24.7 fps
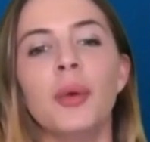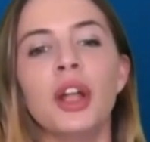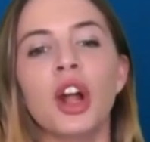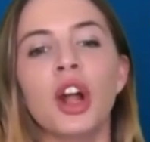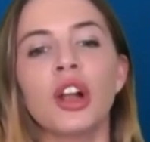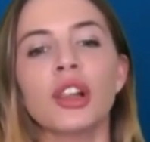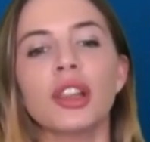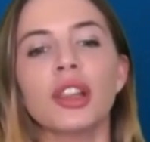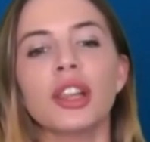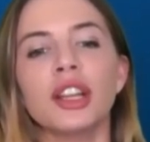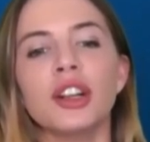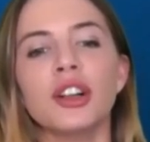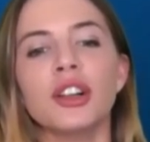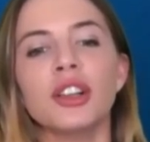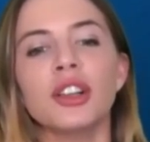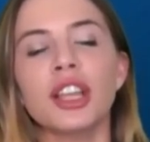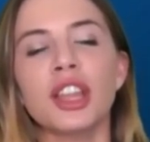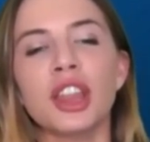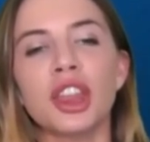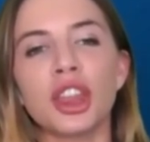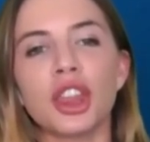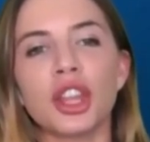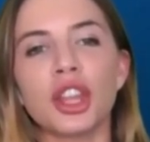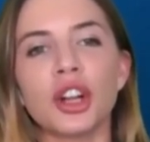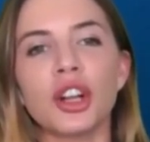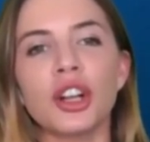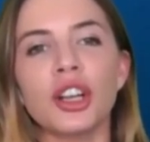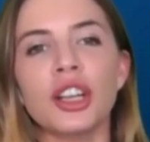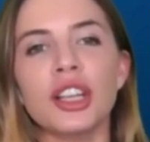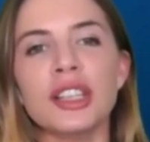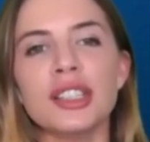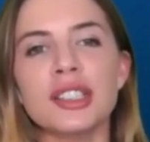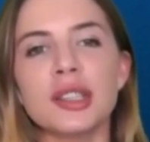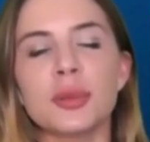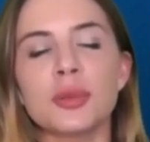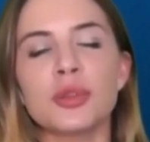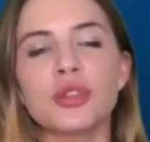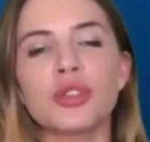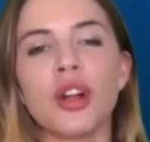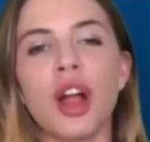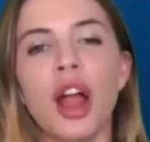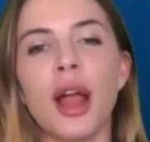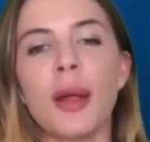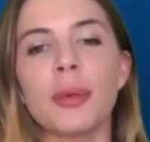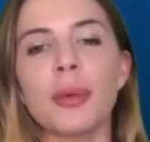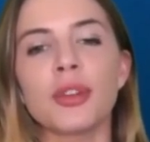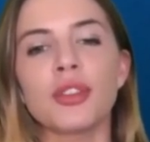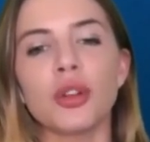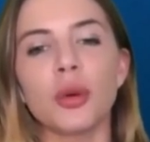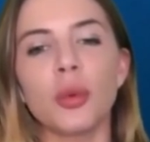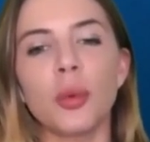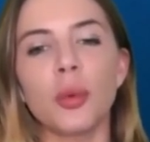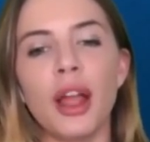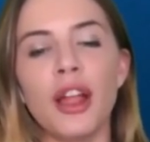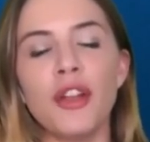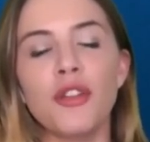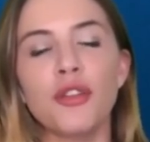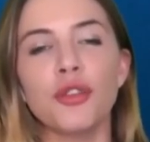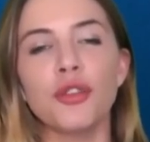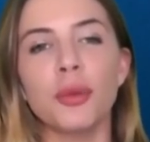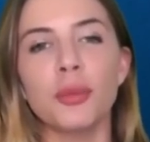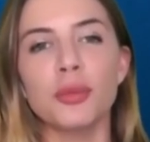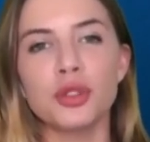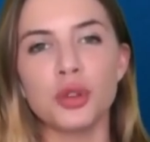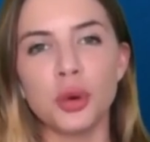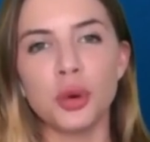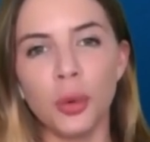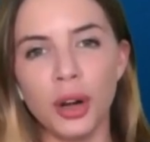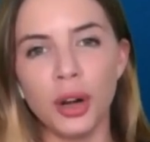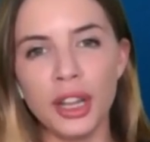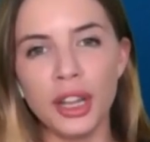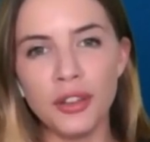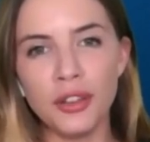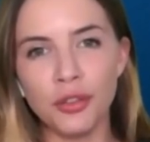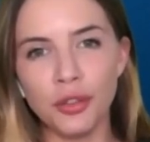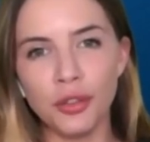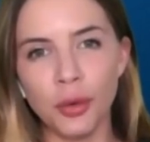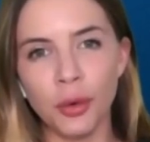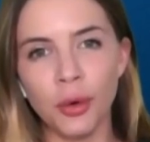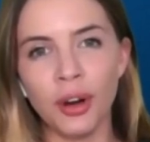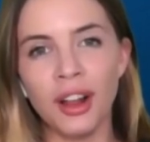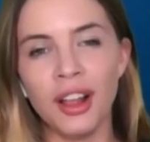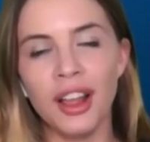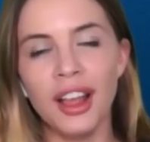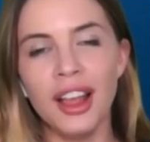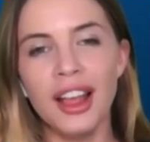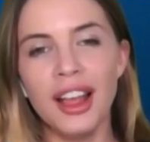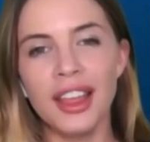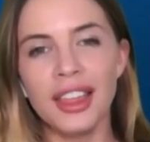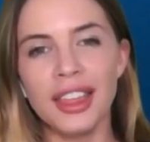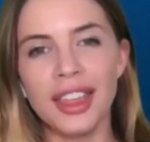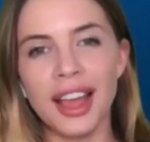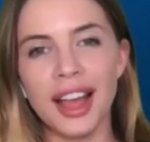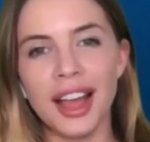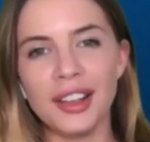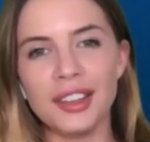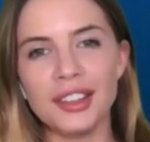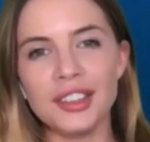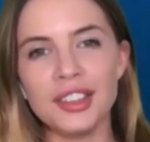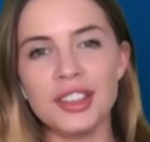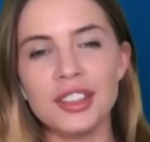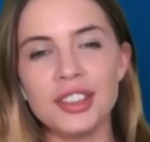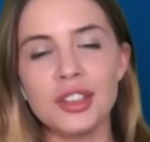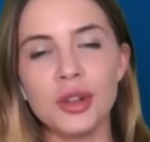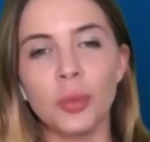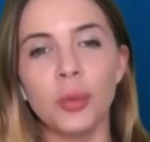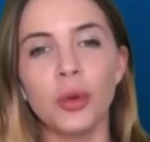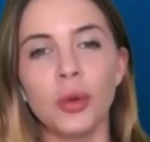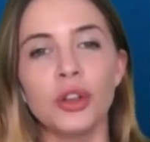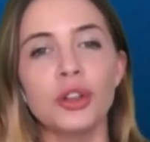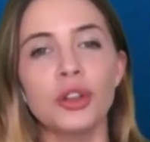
We are literally 30 subscribers away from 24,000. So